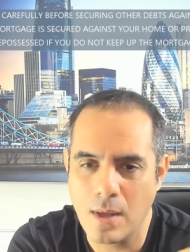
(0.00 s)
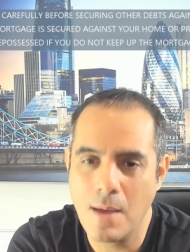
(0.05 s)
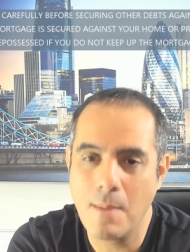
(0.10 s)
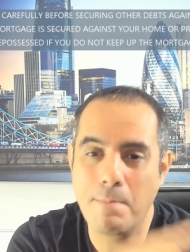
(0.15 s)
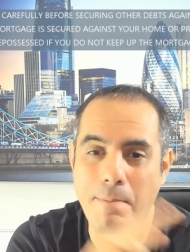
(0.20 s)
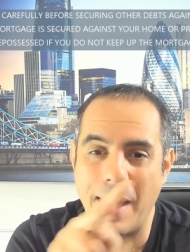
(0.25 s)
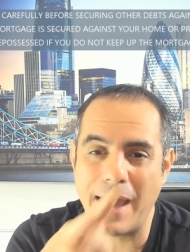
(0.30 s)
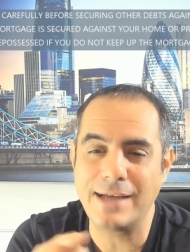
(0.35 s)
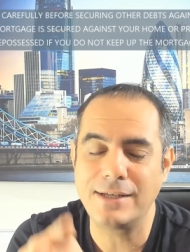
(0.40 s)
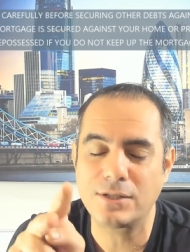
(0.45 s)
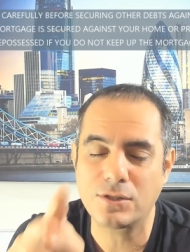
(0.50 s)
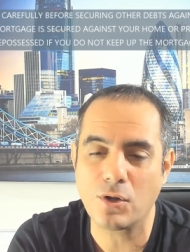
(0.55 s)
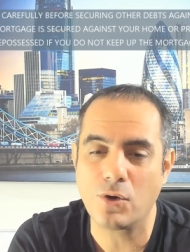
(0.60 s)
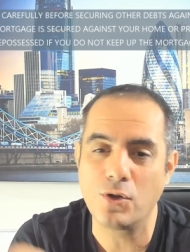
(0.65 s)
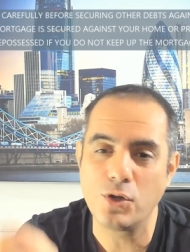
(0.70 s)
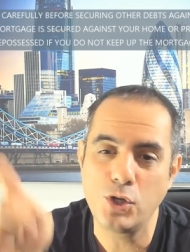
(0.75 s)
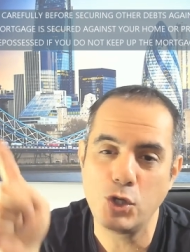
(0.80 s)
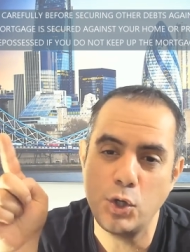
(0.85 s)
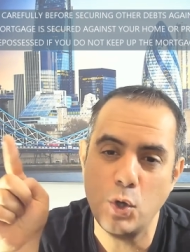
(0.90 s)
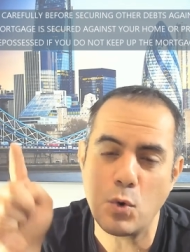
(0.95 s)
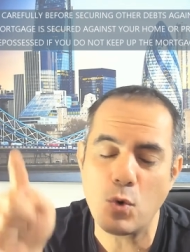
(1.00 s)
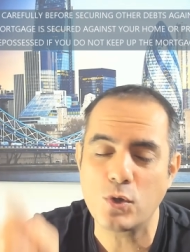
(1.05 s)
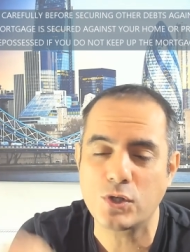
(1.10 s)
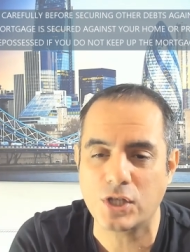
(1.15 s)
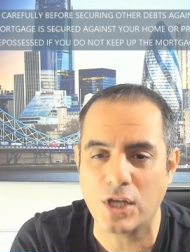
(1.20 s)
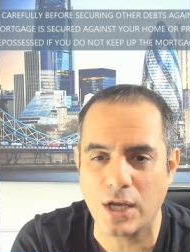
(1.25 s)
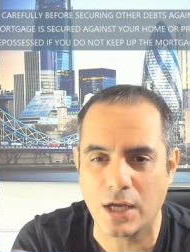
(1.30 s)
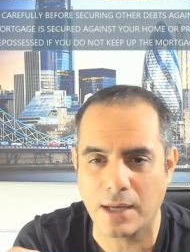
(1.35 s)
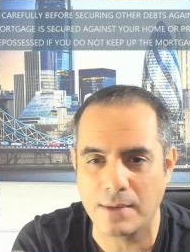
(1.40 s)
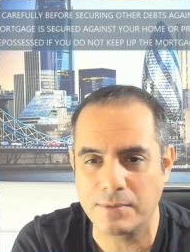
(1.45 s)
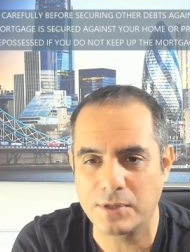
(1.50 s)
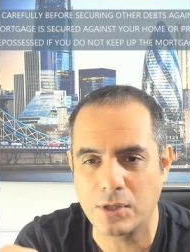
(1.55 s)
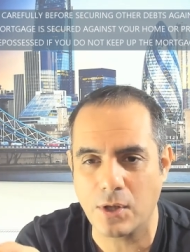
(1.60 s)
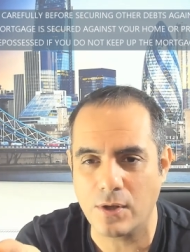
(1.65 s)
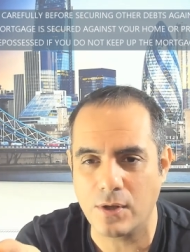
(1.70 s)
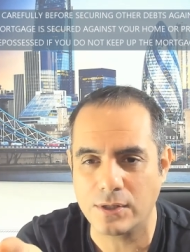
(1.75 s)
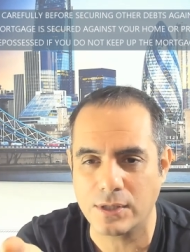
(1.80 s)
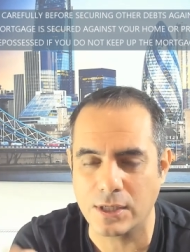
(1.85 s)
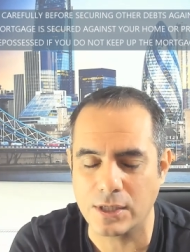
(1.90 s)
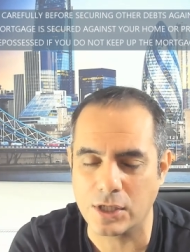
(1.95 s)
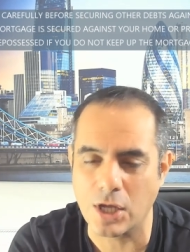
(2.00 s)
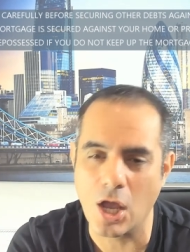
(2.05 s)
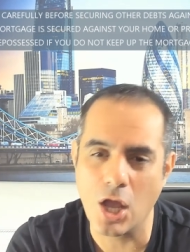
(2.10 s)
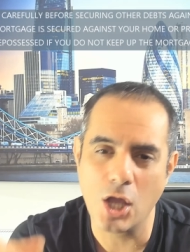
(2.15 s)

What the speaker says: based on your circumstances,